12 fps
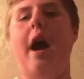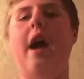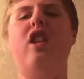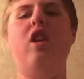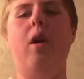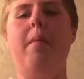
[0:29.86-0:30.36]
I
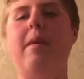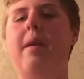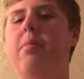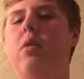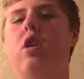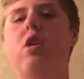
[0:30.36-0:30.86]
saw
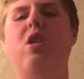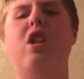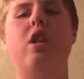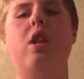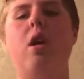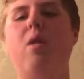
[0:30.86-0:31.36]
people
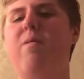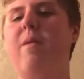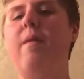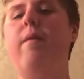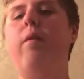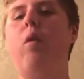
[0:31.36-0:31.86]
using those
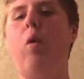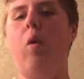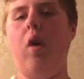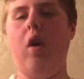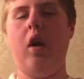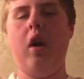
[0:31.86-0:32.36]

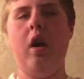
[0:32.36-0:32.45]
before.